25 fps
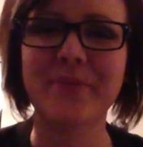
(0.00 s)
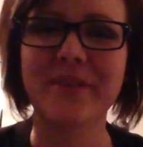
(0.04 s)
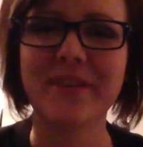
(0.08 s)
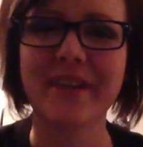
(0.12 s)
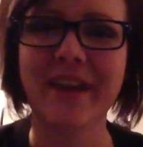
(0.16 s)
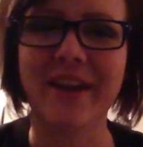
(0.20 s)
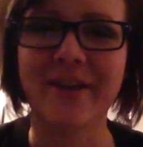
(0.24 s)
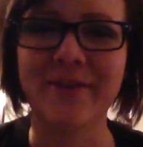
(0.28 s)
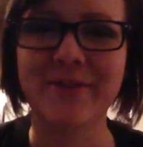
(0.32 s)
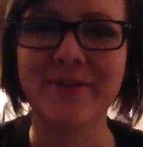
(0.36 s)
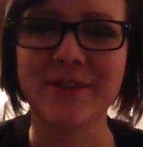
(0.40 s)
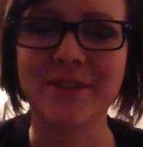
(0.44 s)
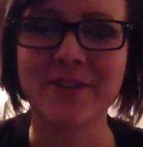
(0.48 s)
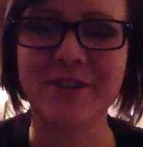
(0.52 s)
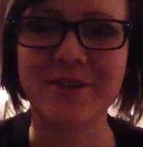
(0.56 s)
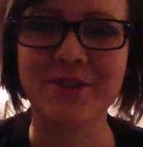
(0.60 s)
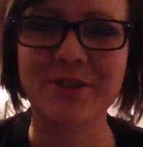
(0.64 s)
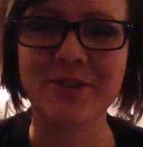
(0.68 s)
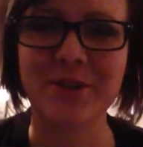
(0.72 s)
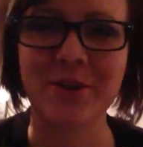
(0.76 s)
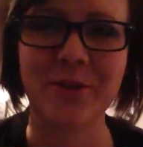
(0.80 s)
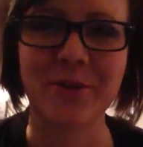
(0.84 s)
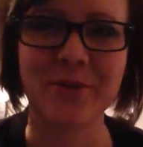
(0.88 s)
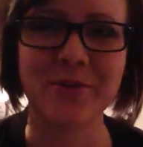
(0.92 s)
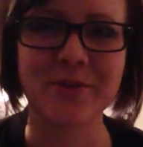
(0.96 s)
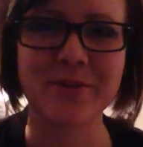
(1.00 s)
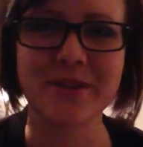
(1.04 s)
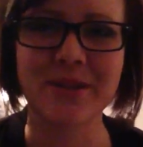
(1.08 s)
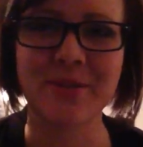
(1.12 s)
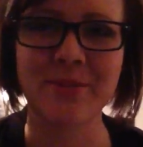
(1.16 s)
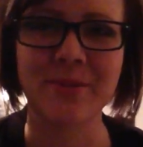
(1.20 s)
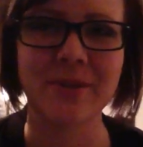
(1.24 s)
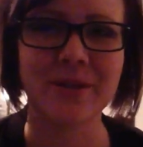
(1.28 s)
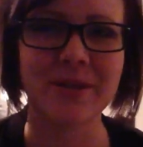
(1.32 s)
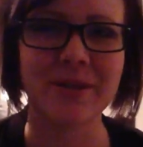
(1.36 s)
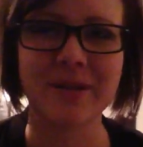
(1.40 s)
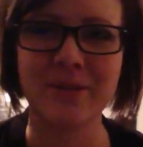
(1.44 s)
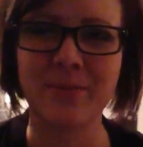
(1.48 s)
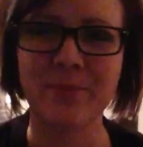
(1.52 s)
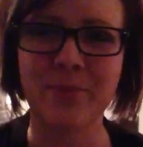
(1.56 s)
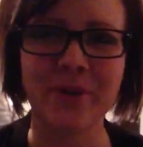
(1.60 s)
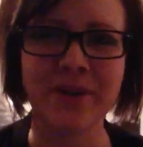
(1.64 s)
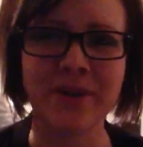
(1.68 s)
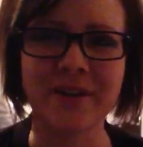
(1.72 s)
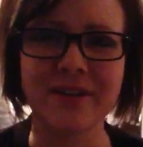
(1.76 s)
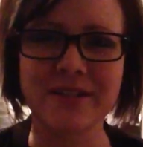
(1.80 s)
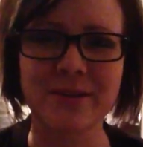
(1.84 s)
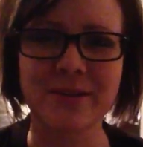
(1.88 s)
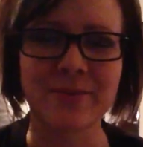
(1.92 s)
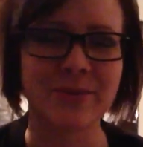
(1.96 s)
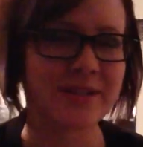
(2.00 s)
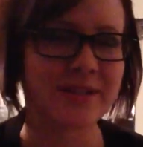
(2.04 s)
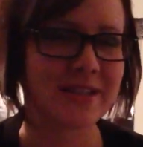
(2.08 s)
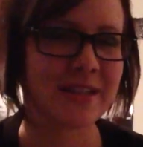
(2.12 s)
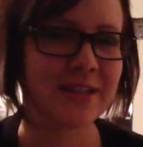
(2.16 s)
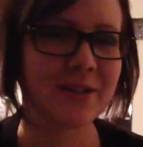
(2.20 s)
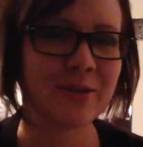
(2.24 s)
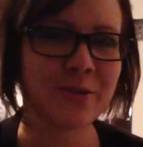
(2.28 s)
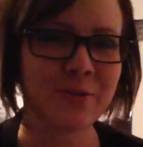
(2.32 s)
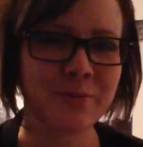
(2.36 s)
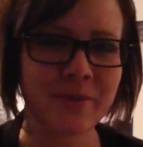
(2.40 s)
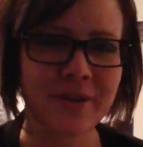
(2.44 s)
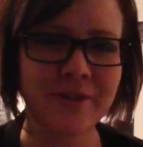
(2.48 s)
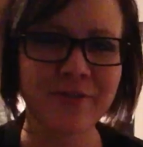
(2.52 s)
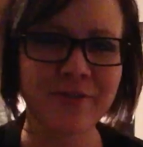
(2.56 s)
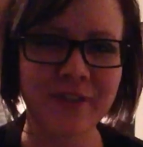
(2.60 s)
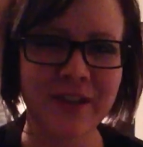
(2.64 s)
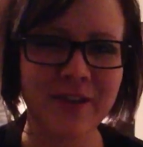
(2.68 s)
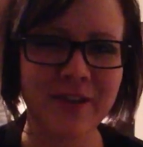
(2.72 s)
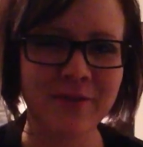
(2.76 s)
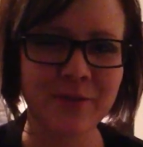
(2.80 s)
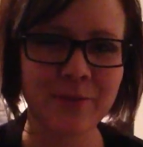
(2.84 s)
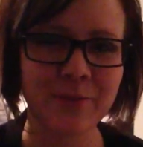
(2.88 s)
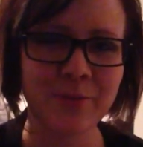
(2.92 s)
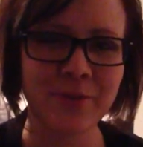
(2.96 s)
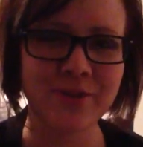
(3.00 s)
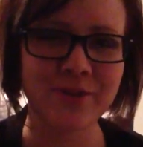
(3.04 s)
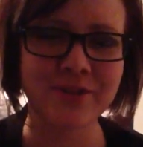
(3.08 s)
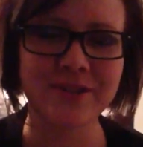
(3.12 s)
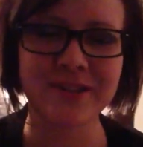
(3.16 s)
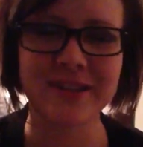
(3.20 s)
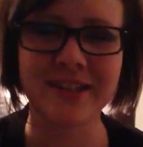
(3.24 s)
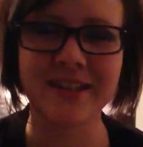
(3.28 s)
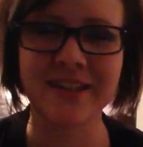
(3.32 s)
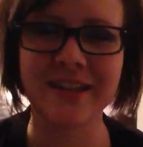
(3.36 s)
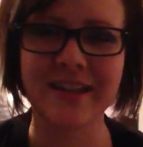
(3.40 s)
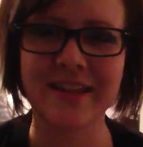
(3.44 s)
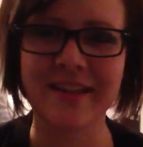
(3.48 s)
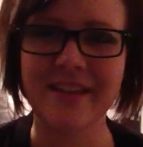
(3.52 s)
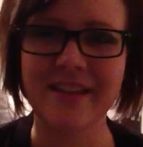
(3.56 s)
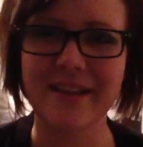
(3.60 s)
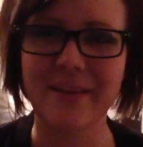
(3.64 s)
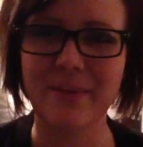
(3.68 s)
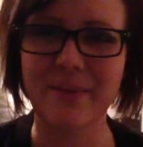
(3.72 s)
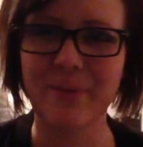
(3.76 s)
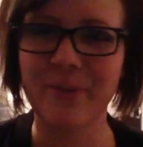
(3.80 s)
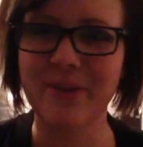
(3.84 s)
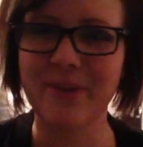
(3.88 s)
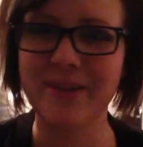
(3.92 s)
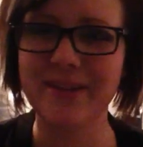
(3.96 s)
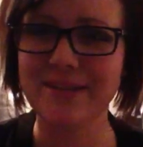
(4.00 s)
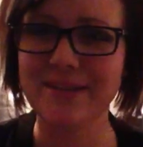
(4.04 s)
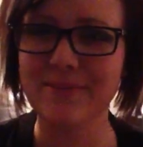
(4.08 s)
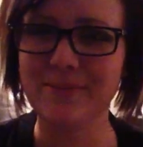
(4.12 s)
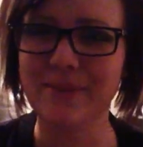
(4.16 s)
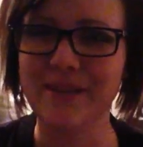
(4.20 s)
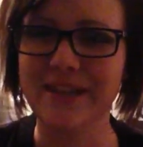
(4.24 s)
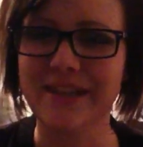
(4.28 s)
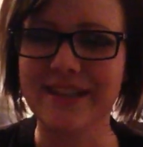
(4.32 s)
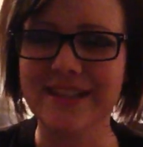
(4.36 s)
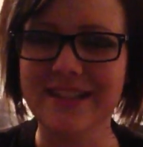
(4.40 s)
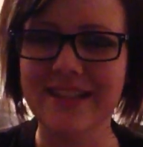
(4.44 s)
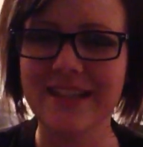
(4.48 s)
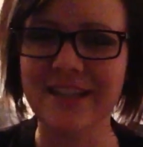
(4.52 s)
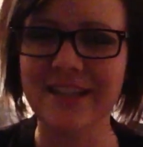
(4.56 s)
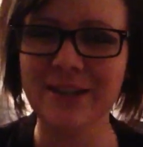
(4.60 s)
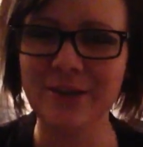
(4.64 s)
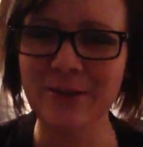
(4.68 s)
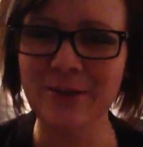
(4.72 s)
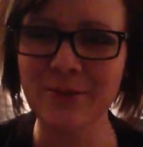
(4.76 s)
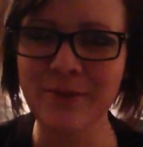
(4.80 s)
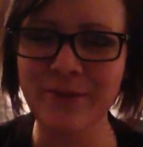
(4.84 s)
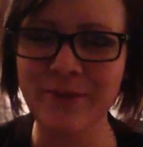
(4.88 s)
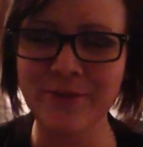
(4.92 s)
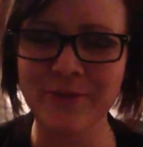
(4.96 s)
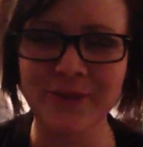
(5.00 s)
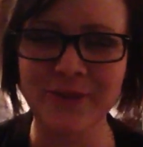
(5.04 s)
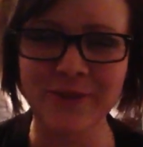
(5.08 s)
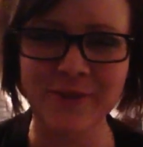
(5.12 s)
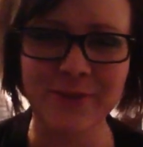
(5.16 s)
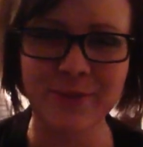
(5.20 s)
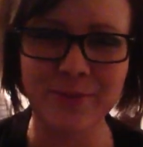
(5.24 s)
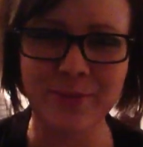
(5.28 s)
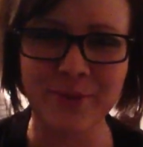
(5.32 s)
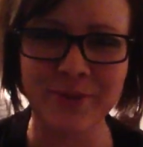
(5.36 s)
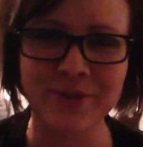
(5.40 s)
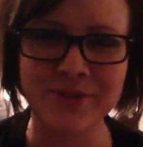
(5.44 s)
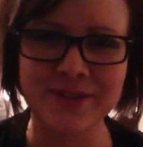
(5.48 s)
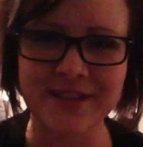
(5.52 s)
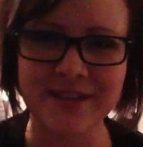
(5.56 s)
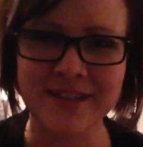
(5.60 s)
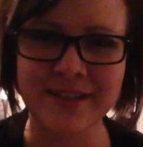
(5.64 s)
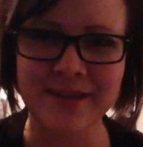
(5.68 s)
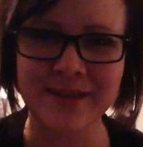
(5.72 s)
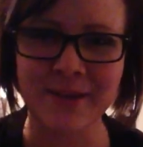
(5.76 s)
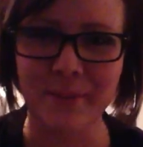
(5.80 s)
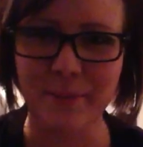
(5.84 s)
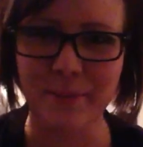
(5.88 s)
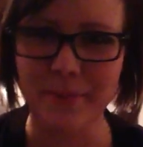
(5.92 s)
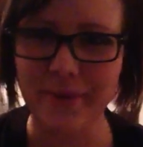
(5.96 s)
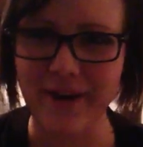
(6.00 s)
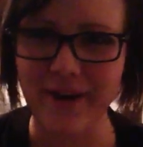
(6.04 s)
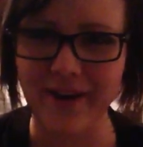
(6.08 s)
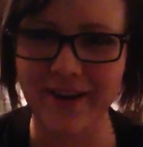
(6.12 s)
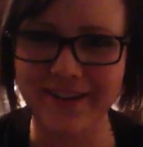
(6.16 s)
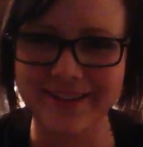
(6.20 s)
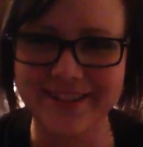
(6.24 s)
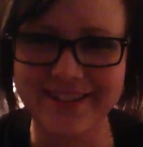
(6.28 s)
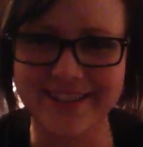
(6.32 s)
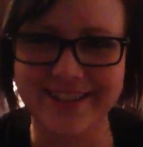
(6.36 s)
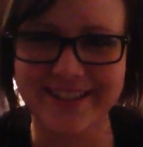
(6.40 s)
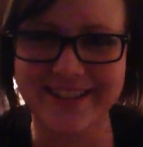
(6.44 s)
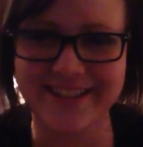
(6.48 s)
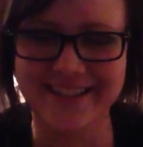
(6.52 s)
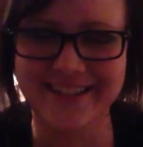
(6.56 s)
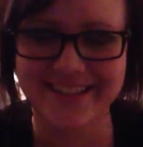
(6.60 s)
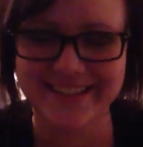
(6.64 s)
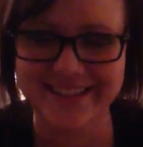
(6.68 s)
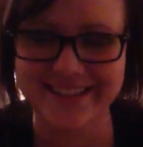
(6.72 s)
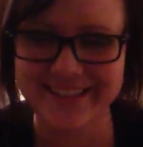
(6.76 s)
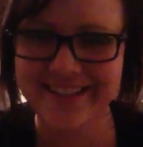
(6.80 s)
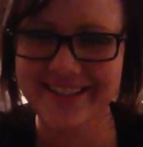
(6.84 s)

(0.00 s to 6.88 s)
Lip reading: After the show, he pointed at somebody, like, you're my favorite person, and then he points at me, and he's like, you're my favorite person in a box.